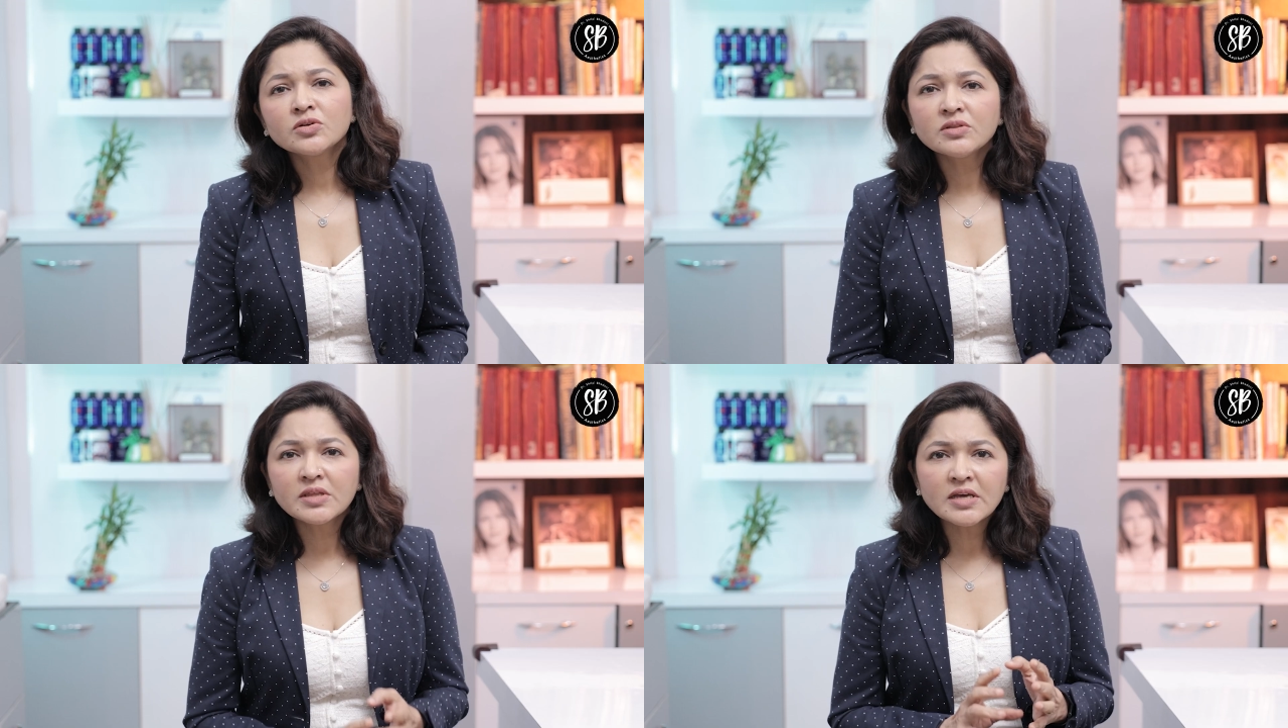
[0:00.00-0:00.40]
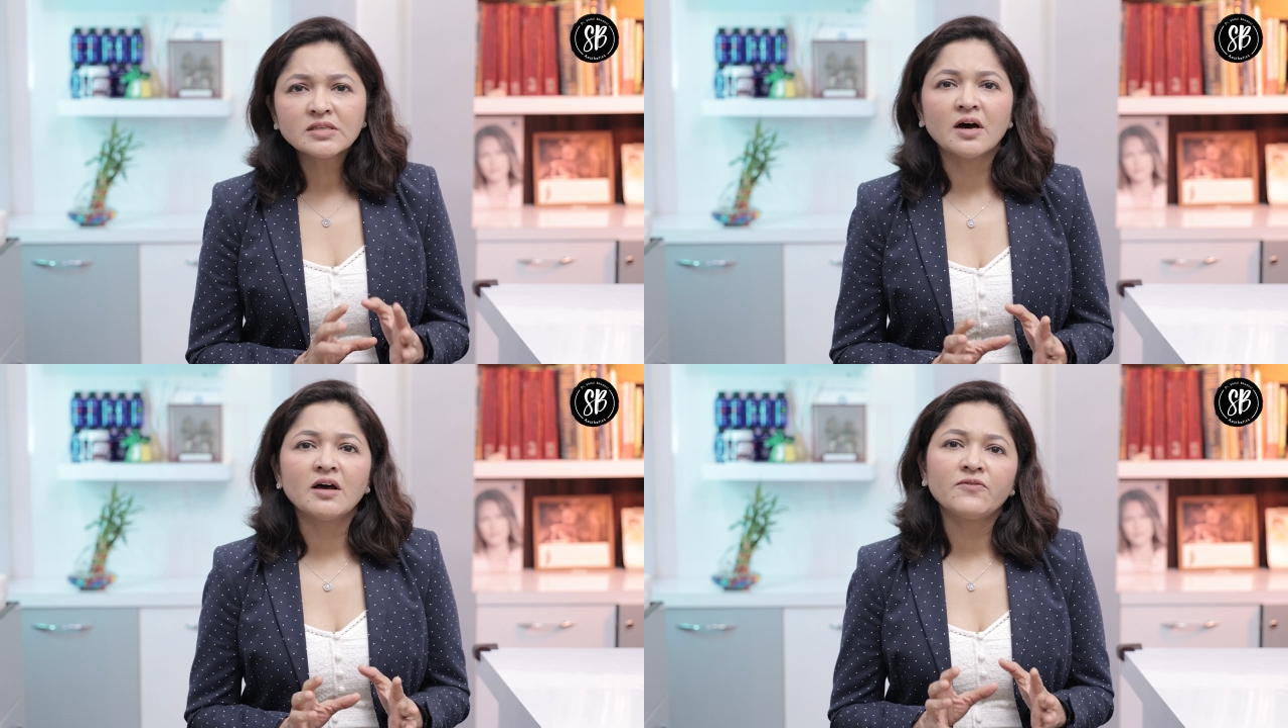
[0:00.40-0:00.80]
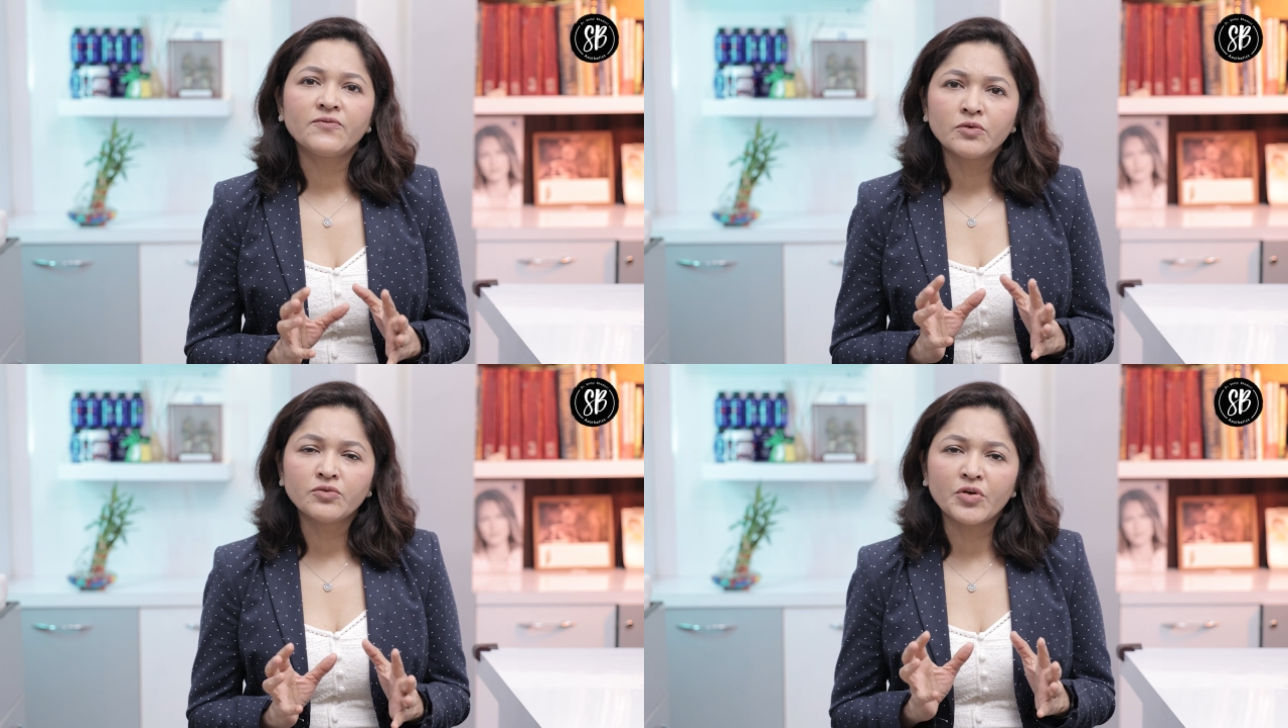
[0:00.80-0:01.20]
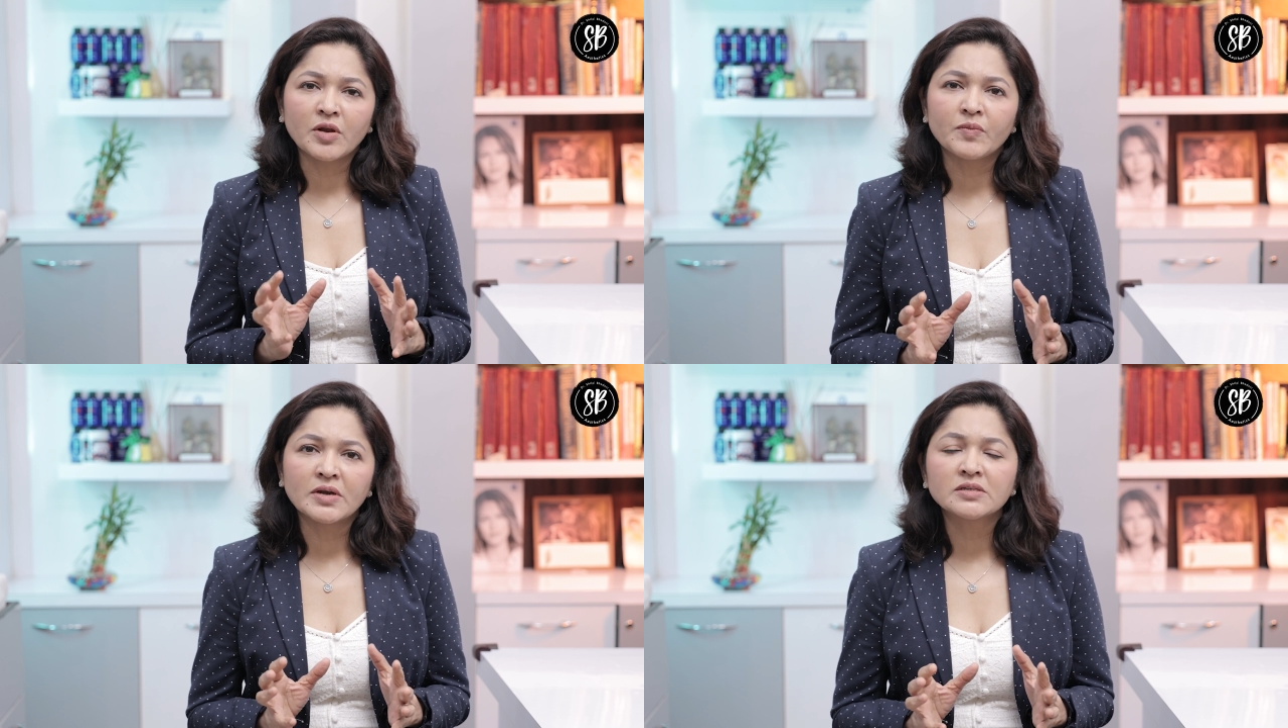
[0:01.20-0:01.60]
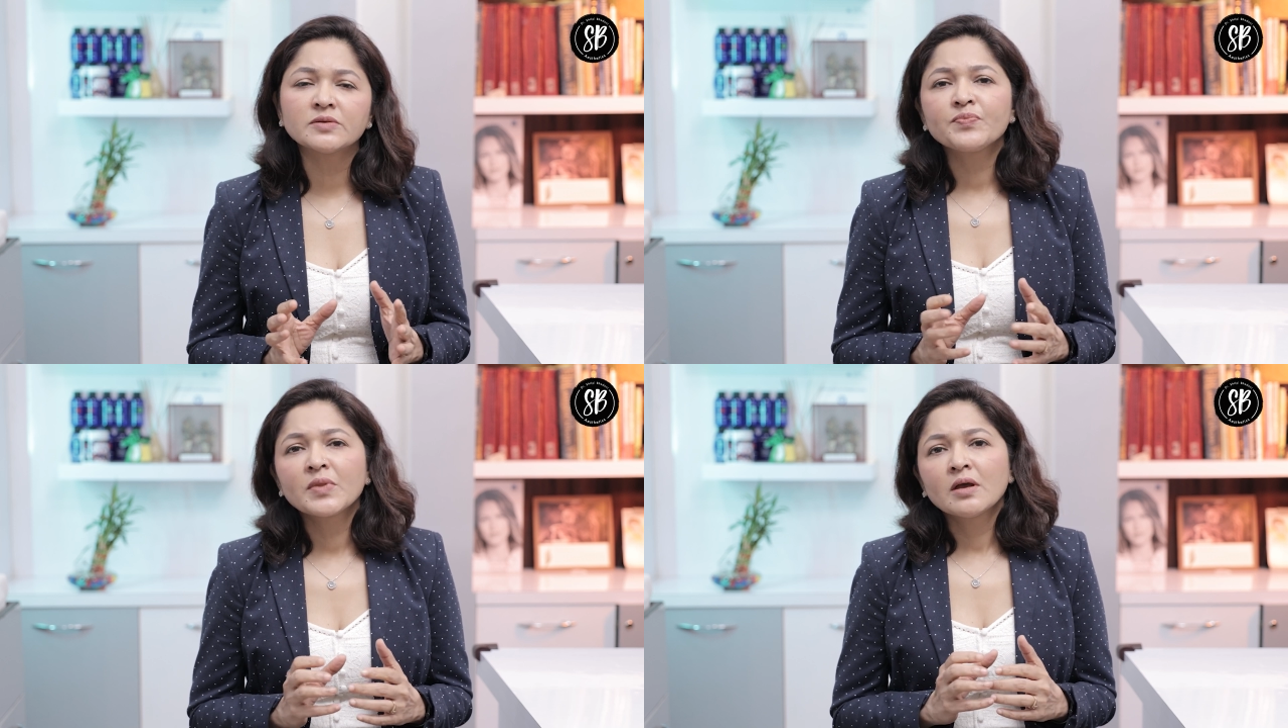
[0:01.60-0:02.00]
So these are few treatments